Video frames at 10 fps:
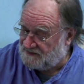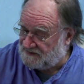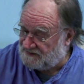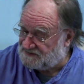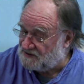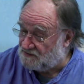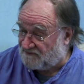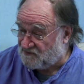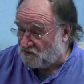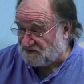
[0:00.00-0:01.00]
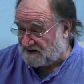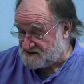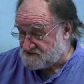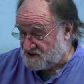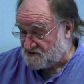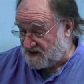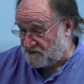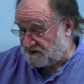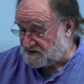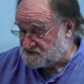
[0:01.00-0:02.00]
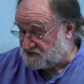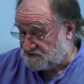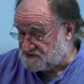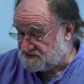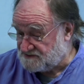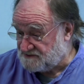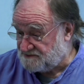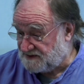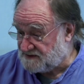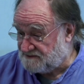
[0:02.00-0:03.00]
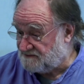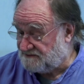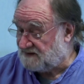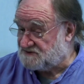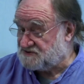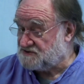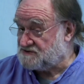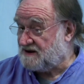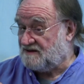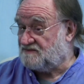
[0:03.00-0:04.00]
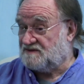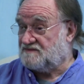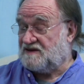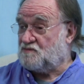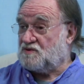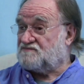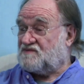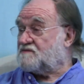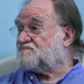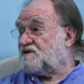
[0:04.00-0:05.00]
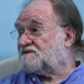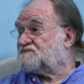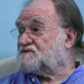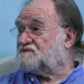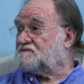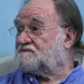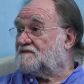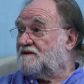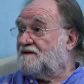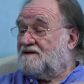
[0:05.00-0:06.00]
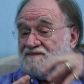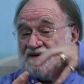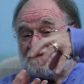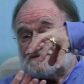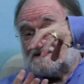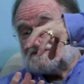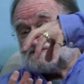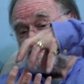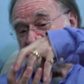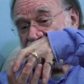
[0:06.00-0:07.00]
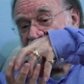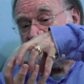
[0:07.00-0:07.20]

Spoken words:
So, of course, I didn't know that when I chose them, but it turned out that they weren't very practical because they're so